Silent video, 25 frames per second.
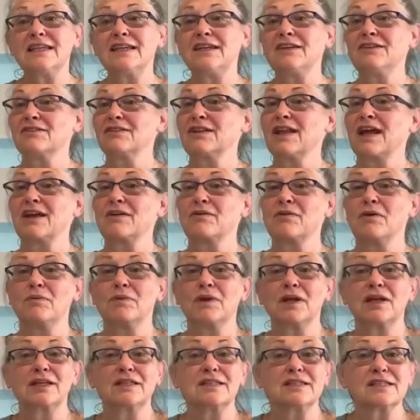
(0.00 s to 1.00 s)
you're like, well,
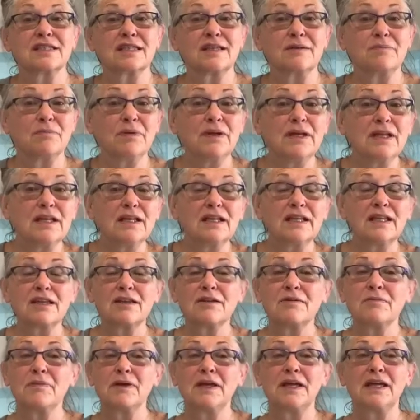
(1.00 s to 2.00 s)
we can sleep in a
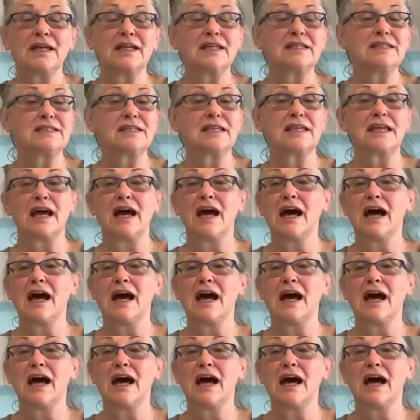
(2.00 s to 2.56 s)
little bit,